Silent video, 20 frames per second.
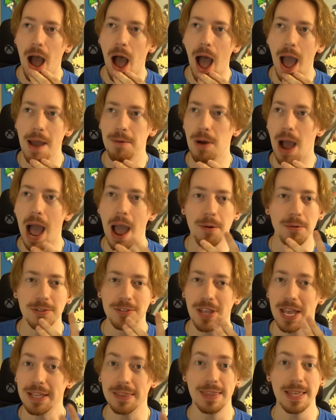I, I
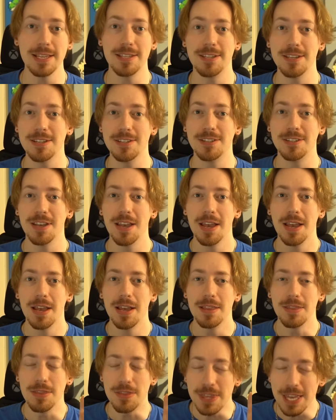was like, this is
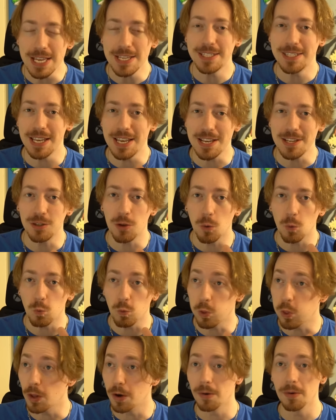this is
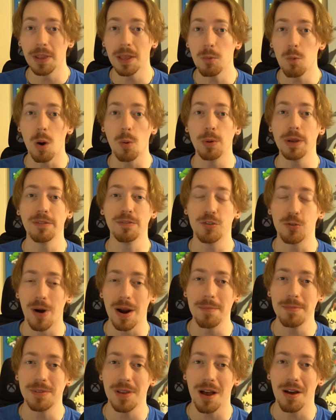literally what we've
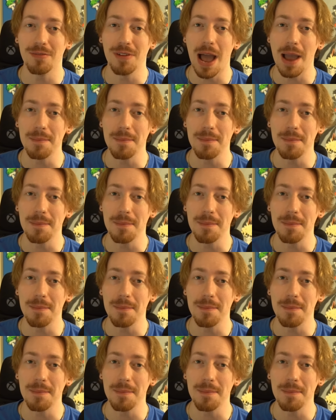dreamt of.